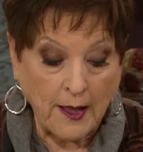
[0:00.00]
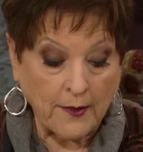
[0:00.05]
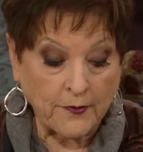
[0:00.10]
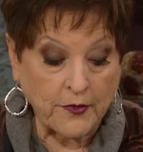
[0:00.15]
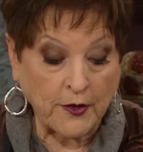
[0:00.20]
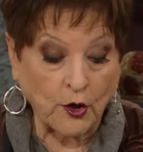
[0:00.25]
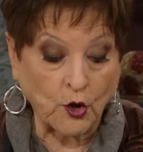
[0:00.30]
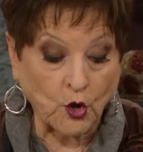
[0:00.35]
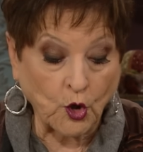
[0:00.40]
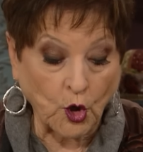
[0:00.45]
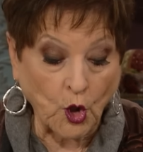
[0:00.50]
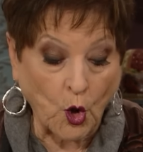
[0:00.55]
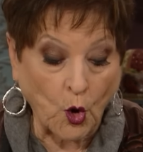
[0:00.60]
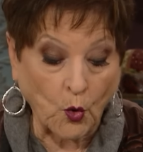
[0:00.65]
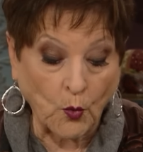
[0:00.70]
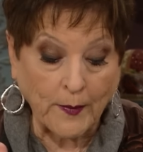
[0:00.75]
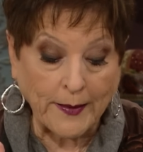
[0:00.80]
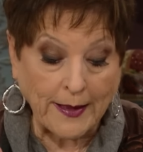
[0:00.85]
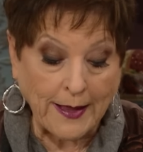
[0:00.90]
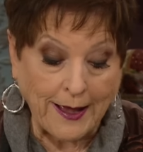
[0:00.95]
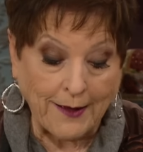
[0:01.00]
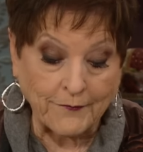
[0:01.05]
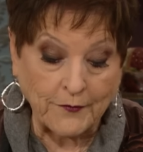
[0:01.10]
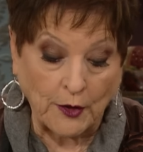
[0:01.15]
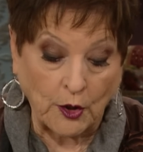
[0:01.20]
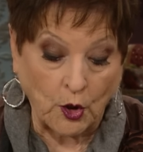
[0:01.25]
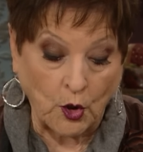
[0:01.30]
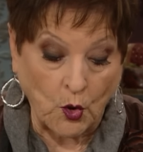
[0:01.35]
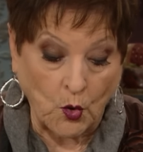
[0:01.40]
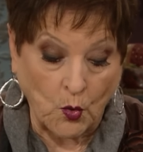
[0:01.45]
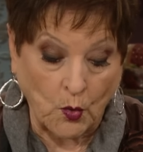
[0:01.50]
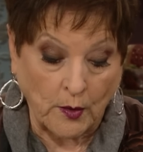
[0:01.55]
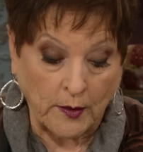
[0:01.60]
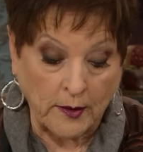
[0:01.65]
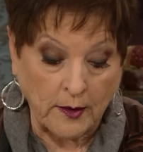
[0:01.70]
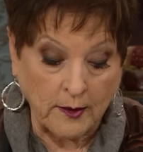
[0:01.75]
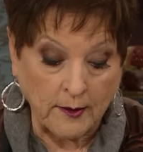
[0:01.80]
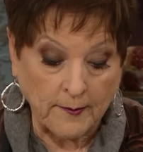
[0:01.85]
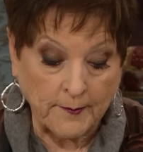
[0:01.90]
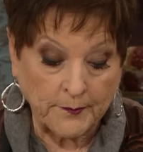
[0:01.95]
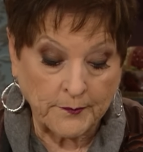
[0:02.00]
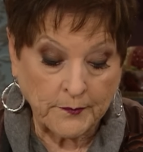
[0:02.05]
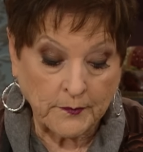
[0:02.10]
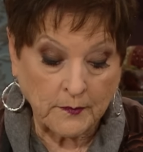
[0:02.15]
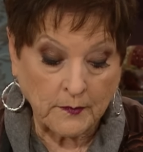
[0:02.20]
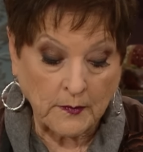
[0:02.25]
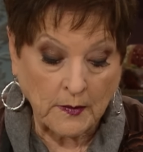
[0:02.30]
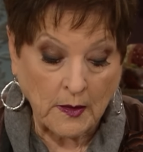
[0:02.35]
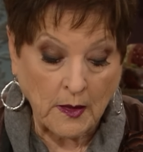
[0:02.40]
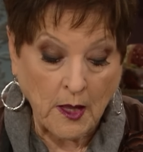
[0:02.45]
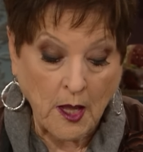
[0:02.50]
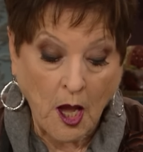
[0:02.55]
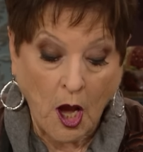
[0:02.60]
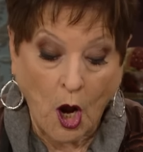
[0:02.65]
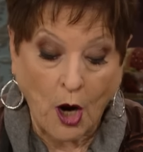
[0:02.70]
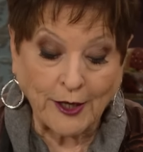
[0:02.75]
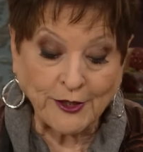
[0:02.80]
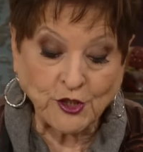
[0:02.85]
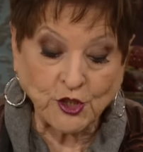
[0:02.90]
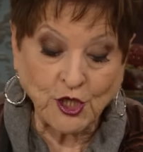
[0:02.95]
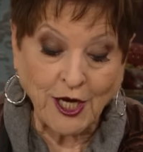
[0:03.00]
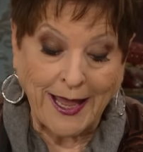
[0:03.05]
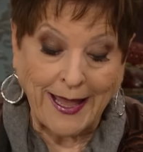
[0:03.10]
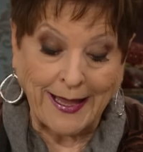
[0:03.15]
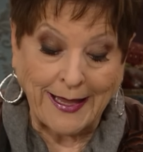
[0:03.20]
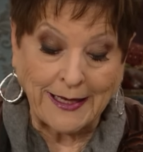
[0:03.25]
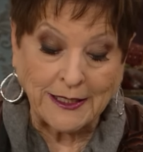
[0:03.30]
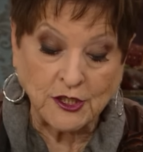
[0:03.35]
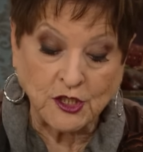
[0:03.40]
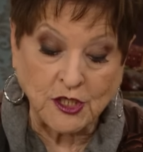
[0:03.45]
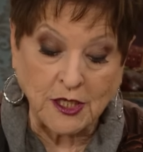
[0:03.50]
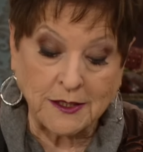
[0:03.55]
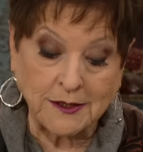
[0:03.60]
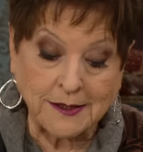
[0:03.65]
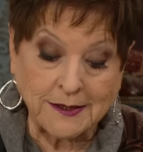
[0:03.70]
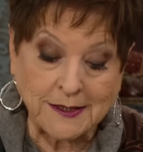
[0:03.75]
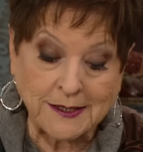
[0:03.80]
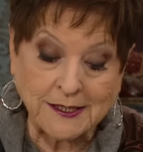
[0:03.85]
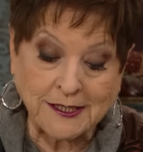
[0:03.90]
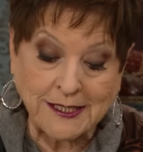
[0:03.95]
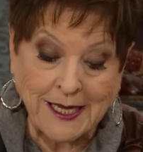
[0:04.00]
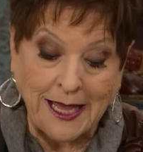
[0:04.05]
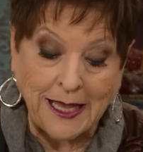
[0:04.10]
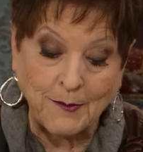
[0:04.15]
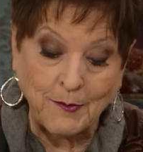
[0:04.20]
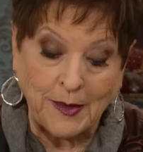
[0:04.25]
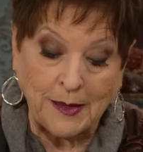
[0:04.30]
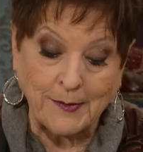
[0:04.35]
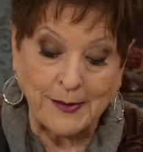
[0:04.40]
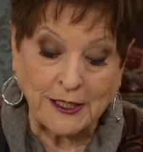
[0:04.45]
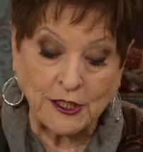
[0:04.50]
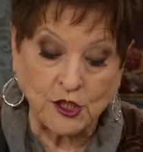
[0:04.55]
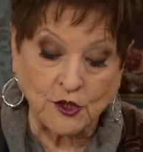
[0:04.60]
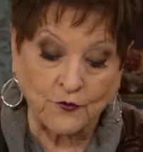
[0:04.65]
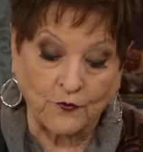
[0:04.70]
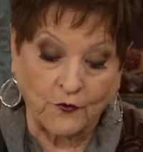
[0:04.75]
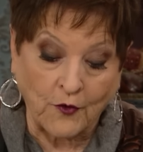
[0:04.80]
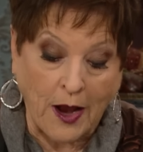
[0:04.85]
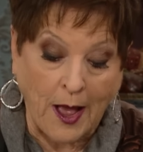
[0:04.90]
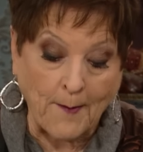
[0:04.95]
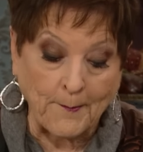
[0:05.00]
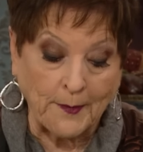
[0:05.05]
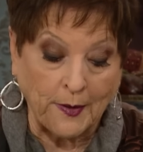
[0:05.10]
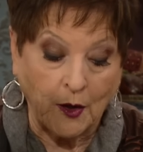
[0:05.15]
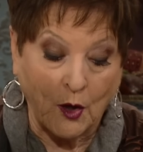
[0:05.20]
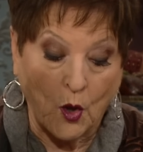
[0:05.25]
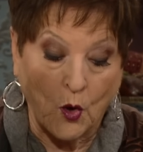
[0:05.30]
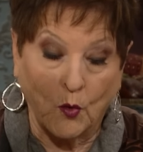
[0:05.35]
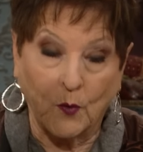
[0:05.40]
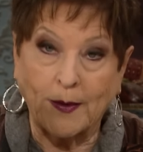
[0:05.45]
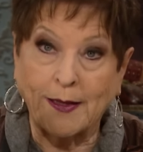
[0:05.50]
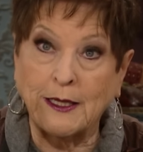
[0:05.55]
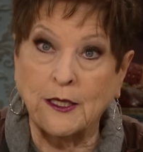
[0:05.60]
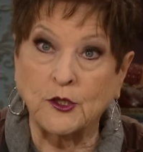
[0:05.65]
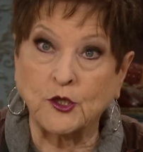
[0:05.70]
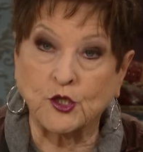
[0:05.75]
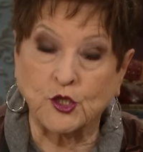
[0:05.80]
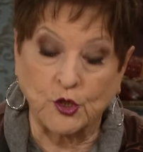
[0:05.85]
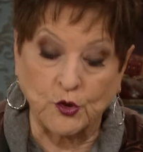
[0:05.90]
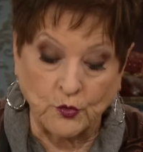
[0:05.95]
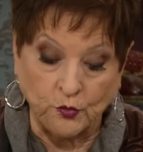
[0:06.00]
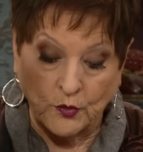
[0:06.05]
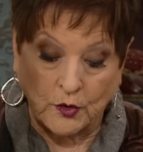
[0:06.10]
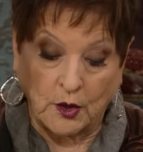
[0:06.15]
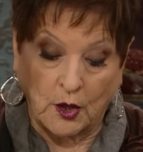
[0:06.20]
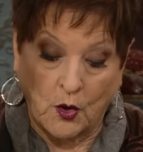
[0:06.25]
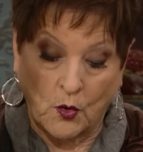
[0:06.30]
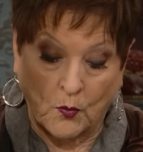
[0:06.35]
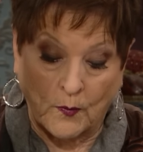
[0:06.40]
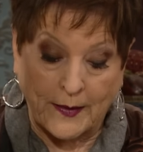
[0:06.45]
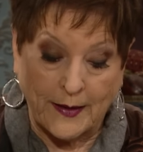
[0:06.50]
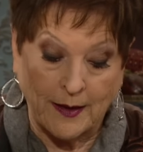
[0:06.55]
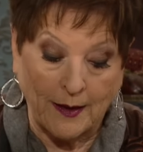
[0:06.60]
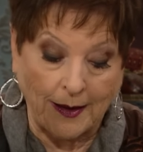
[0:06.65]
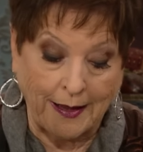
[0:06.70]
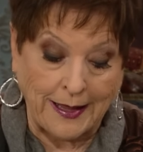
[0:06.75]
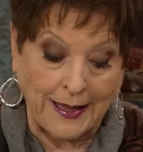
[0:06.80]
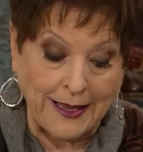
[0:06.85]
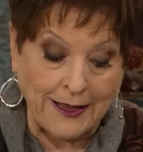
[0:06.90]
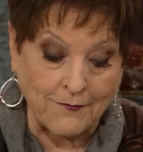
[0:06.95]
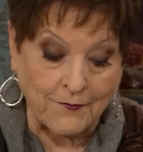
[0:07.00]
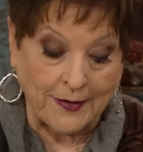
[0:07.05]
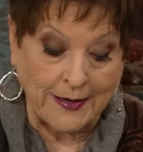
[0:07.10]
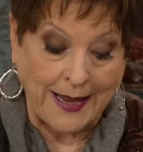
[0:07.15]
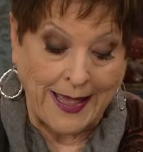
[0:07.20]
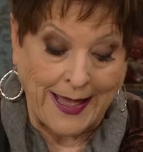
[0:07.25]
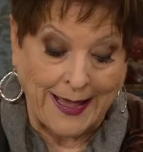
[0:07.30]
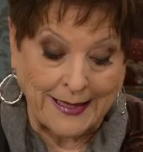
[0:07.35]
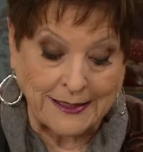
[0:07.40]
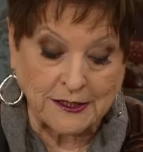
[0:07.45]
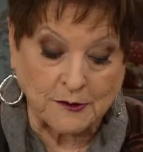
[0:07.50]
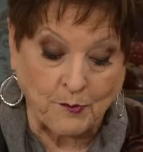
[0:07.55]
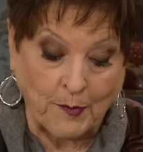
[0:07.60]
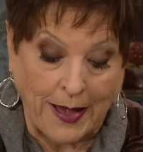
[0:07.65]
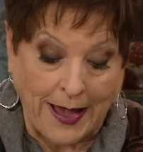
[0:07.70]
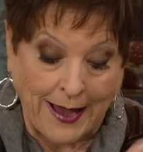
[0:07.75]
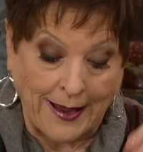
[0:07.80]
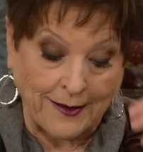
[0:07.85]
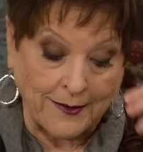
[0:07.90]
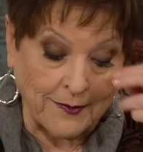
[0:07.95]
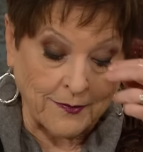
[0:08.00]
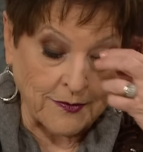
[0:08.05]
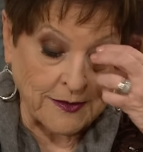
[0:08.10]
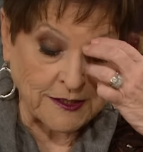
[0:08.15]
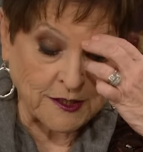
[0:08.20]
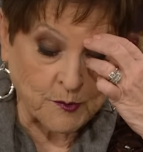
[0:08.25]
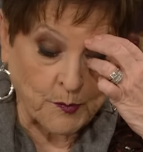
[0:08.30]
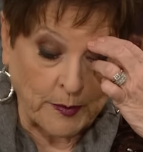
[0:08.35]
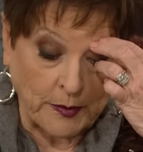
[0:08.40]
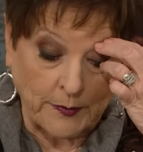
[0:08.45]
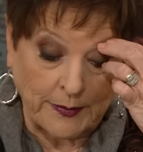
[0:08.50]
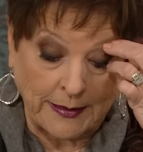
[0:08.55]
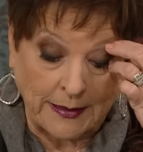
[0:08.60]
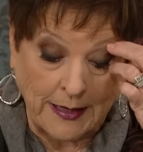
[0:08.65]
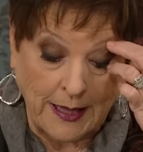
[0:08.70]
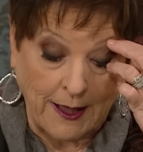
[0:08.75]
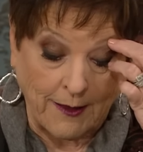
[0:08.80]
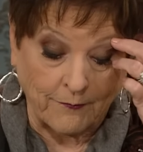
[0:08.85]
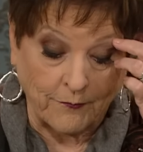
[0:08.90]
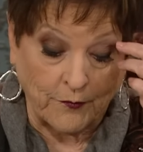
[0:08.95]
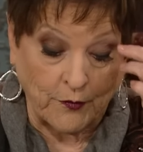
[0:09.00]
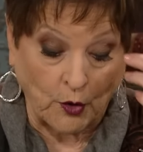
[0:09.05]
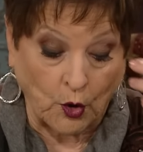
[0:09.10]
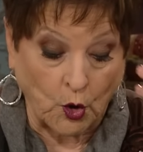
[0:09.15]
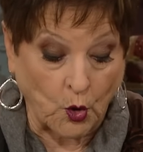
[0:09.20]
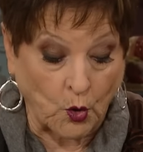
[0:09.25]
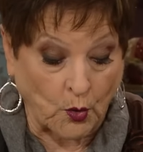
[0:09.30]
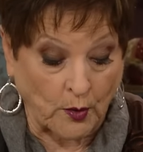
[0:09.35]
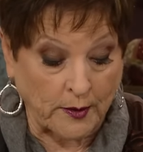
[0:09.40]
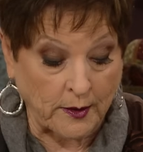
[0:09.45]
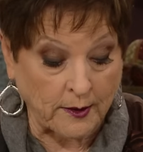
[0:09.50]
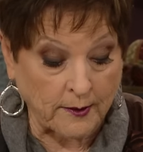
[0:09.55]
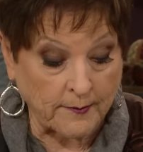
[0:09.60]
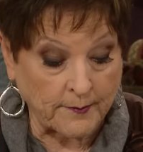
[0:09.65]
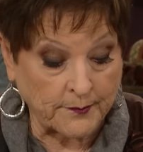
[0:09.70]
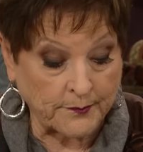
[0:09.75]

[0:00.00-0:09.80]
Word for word: the glory of the Lord, are changed into the same image from glory to glory, even as by the Spirit of the Lord.